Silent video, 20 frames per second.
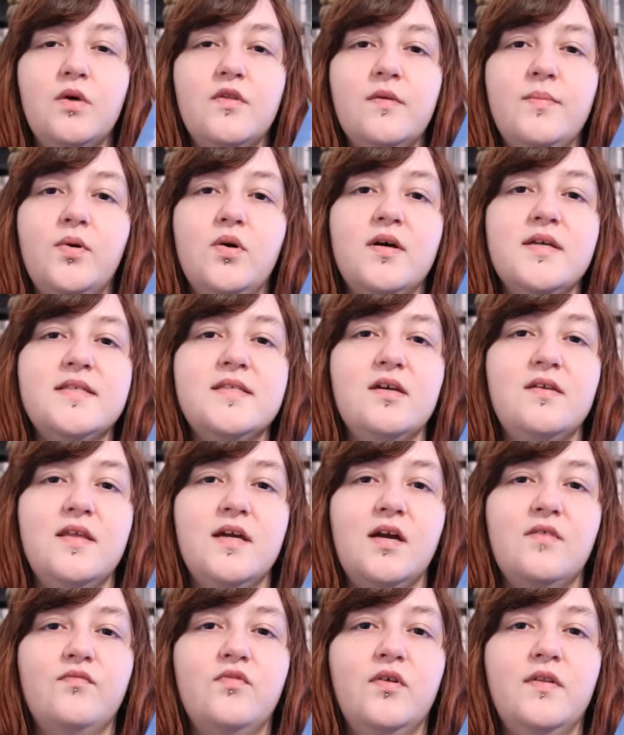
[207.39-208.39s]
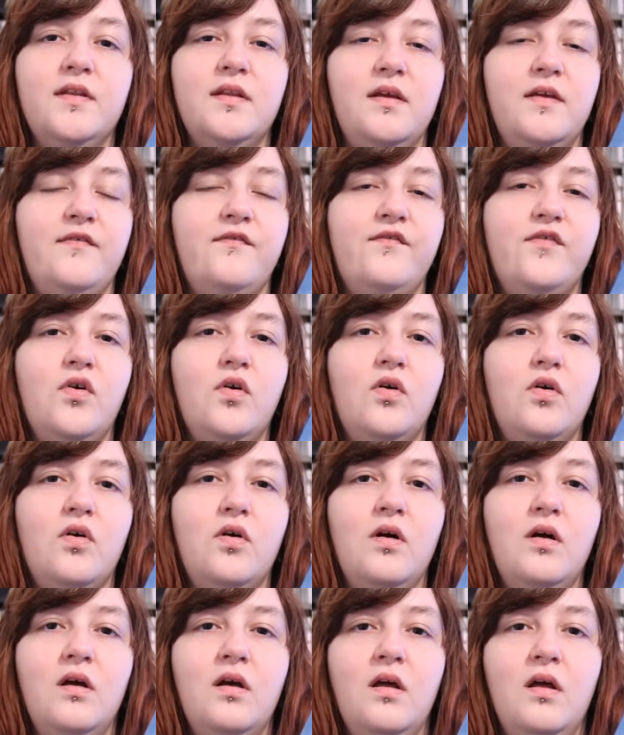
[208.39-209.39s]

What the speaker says: other boys so they can run the four...